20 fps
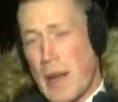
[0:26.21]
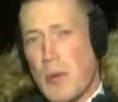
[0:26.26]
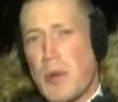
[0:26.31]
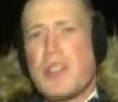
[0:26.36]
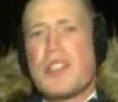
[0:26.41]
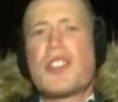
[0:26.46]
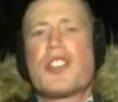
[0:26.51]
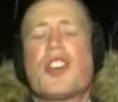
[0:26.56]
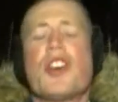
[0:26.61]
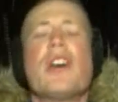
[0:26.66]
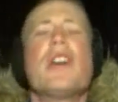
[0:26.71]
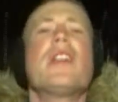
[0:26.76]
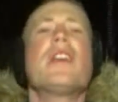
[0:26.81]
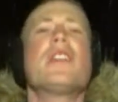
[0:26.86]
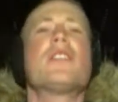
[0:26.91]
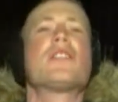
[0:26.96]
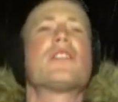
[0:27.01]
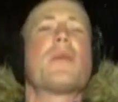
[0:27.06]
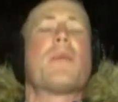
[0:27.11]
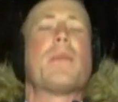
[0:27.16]
And what's good
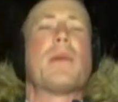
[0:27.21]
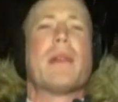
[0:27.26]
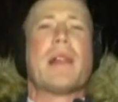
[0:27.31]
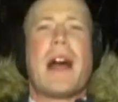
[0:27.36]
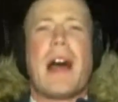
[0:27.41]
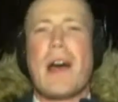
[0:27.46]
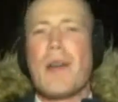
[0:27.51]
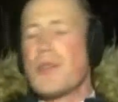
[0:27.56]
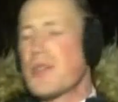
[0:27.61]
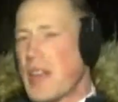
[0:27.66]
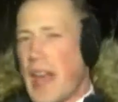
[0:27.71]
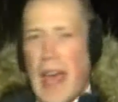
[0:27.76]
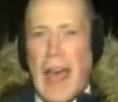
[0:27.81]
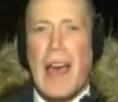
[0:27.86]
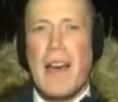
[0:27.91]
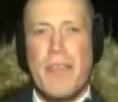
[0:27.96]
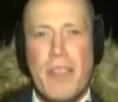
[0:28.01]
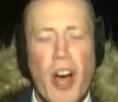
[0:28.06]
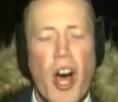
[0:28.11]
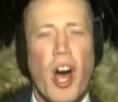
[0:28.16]
is the plows
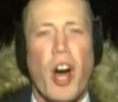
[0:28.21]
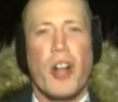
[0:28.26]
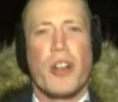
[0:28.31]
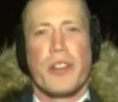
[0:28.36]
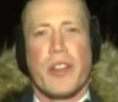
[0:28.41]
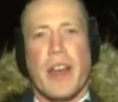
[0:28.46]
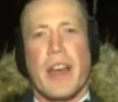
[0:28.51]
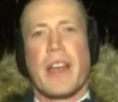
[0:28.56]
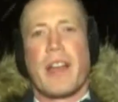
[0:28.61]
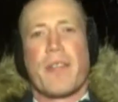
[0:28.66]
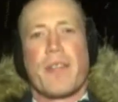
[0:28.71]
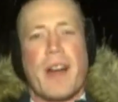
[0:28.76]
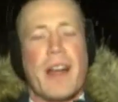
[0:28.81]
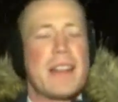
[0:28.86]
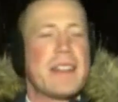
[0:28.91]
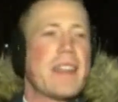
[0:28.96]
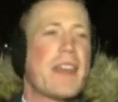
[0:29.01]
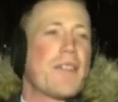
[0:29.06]
have all night, right?